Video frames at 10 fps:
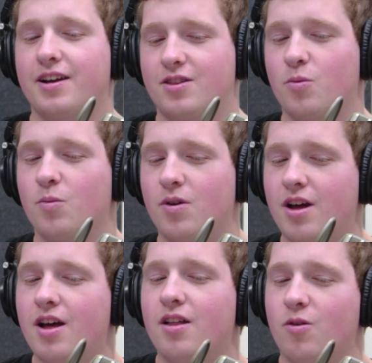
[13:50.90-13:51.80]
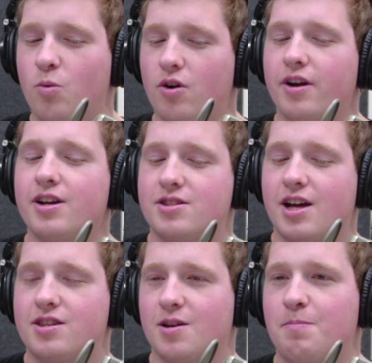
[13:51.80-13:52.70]
like, the worry is
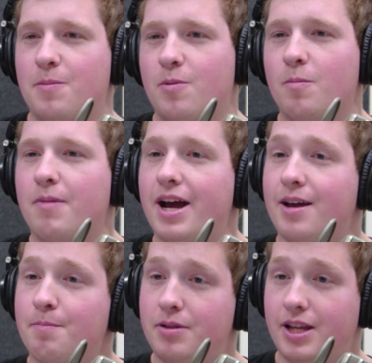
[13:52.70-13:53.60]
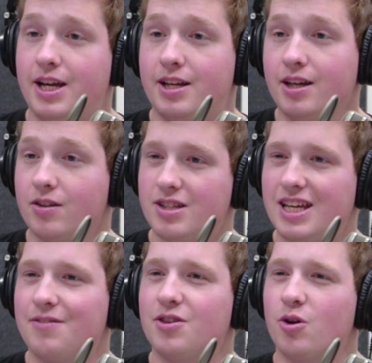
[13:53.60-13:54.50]
that some people might plead
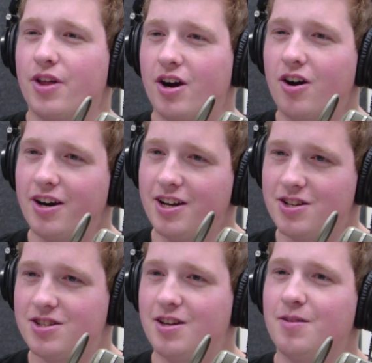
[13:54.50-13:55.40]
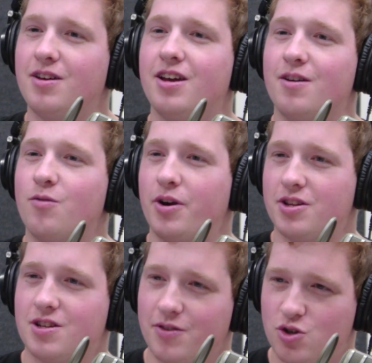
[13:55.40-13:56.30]
guilty even though they are innocent in
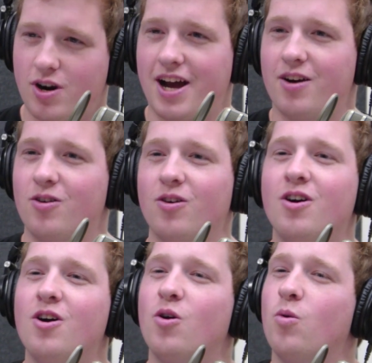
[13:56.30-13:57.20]
avoidance of a trial,